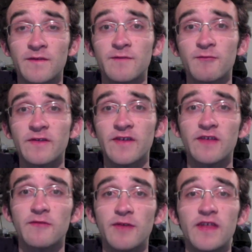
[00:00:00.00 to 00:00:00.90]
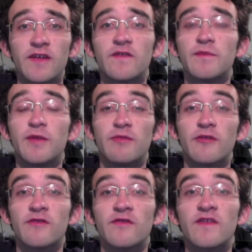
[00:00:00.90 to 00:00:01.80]
we'll say the way that
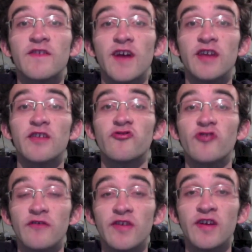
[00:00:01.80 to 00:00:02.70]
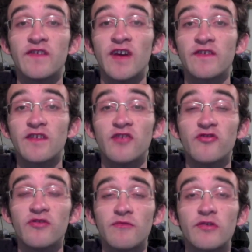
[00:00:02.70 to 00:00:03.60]
Spielberg decided to show the
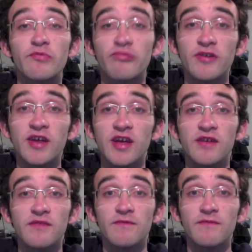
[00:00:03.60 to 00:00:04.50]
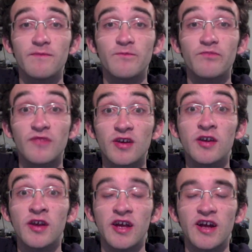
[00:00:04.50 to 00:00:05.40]
assassination was pretty
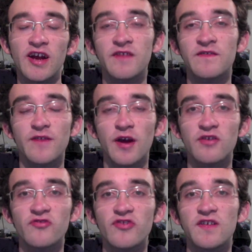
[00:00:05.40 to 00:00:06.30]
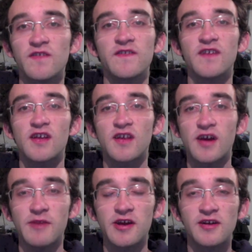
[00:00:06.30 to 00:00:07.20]
unique. I actually didn't see it
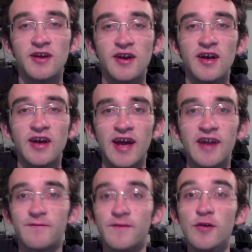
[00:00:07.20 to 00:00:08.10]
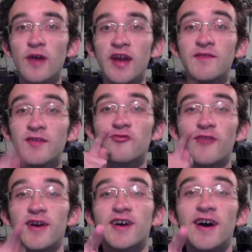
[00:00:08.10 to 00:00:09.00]
coming. And if any of you
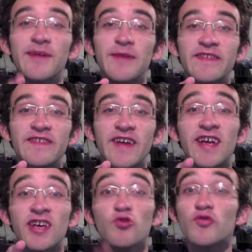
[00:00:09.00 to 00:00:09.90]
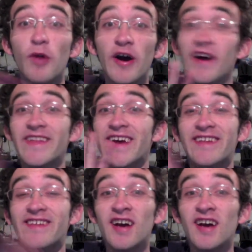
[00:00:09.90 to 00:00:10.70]
try to comment saying, "You spoiled it,"